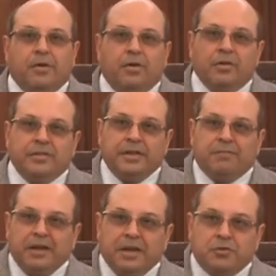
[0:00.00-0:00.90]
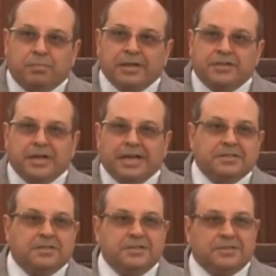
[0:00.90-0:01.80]
on the village
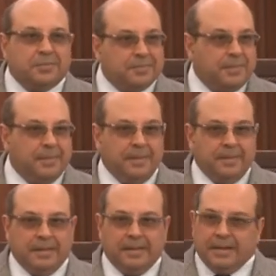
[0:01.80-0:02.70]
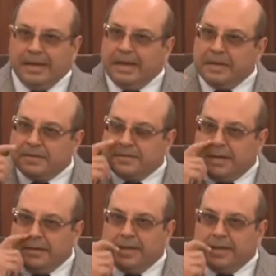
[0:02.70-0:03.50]
panchayat system. And it said